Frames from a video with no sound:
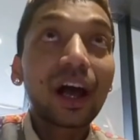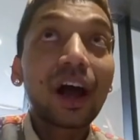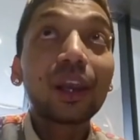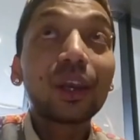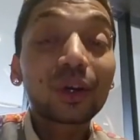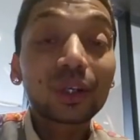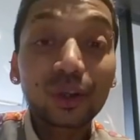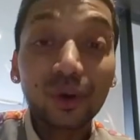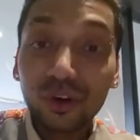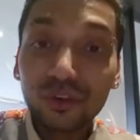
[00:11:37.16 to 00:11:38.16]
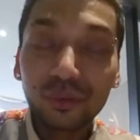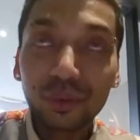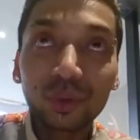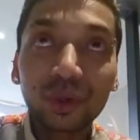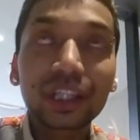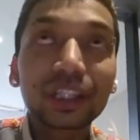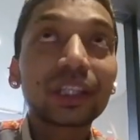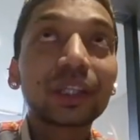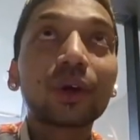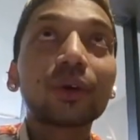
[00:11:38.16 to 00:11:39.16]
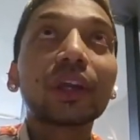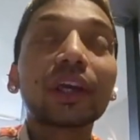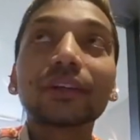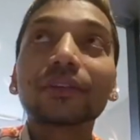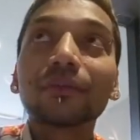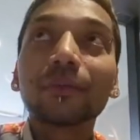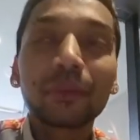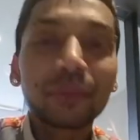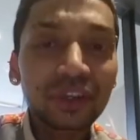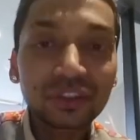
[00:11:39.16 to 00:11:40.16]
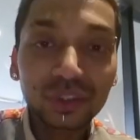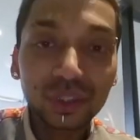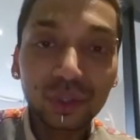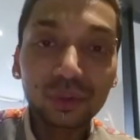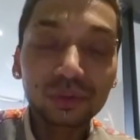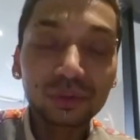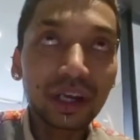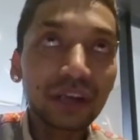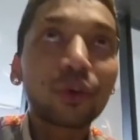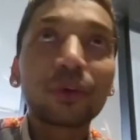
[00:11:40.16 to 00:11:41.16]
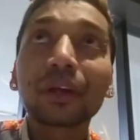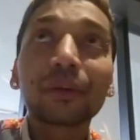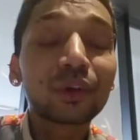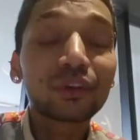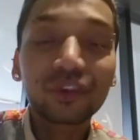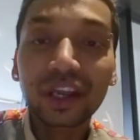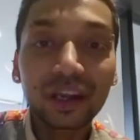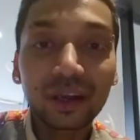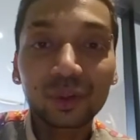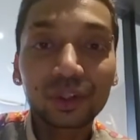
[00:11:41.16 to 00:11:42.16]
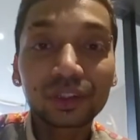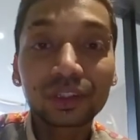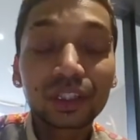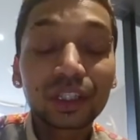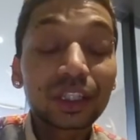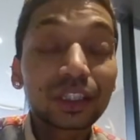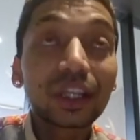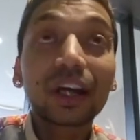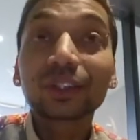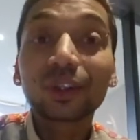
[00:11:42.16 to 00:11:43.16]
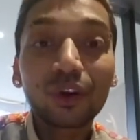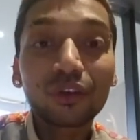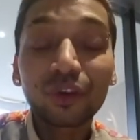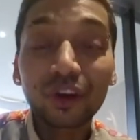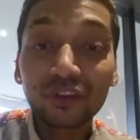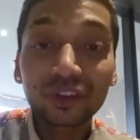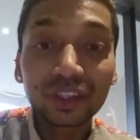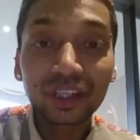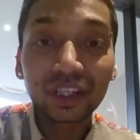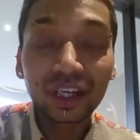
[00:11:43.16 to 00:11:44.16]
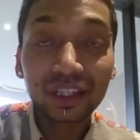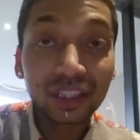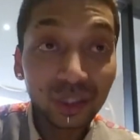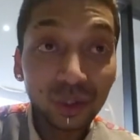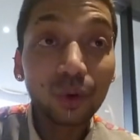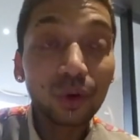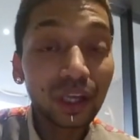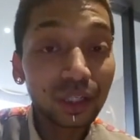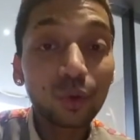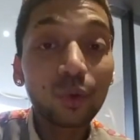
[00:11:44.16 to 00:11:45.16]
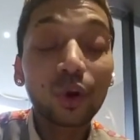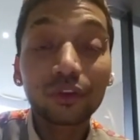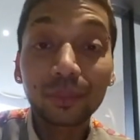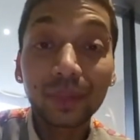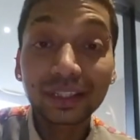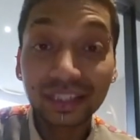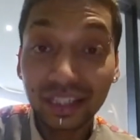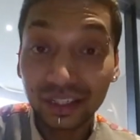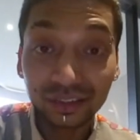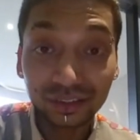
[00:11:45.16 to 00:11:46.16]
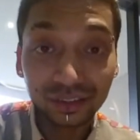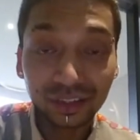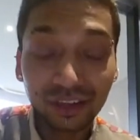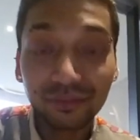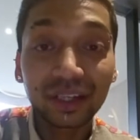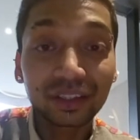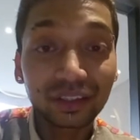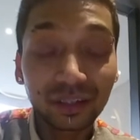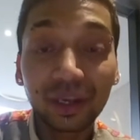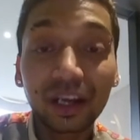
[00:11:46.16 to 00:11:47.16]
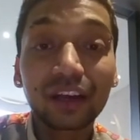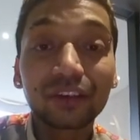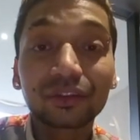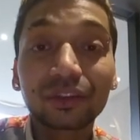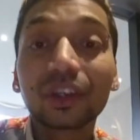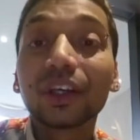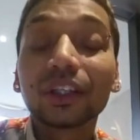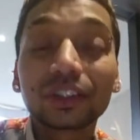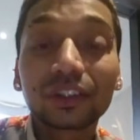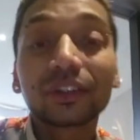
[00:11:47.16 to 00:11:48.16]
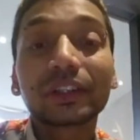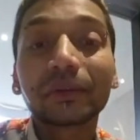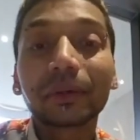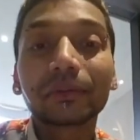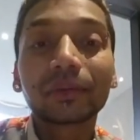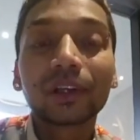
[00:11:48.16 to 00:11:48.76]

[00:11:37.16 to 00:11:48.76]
I learned a lot from you, and then you know, like memories with you, I won't be able to forget ever. Thanks a lot for everything. And then you know, like you're one of the best leaders I've met in my life. Seriously mom.